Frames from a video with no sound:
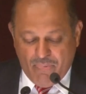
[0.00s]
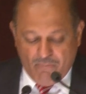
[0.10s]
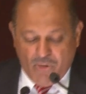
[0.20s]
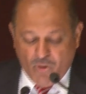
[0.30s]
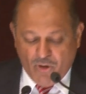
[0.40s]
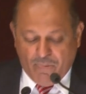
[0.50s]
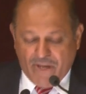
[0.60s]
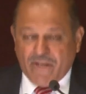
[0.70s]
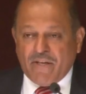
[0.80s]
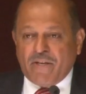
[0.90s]
Manohar
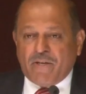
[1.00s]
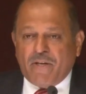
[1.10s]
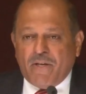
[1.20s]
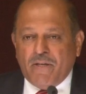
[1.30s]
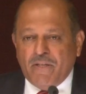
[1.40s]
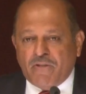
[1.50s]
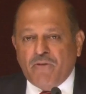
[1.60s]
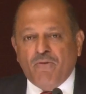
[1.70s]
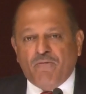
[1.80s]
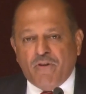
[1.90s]
Parrikar
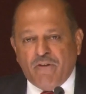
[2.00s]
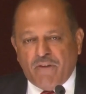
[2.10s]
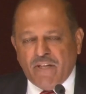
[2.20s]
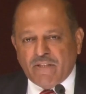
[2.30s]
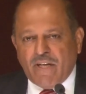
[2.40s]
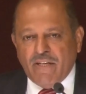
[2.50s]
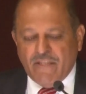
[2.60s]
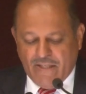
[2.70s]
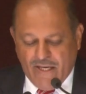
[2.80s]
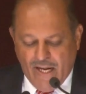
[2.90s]
Institute for Defense
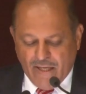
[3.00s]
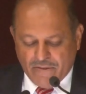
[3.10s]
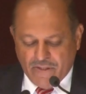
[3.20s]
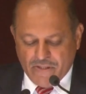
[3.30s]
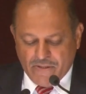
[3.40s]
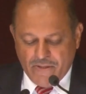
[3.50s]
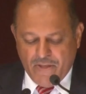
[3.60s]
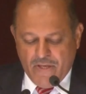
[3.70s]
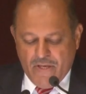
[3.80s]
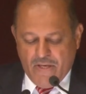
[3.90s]
Studies and Analyses
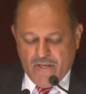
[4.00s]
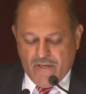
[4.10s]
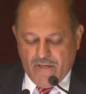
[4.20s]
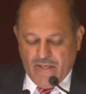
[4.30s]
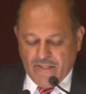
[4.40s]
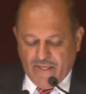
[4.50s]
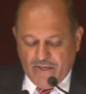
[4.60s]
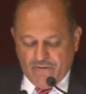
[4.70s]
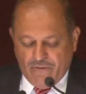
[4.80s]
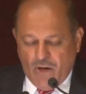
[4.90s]

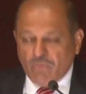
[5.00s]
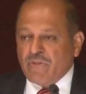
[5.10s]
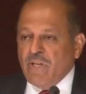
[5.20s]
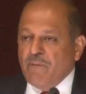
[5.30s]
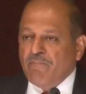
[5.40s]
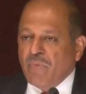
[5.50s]
Executive Council,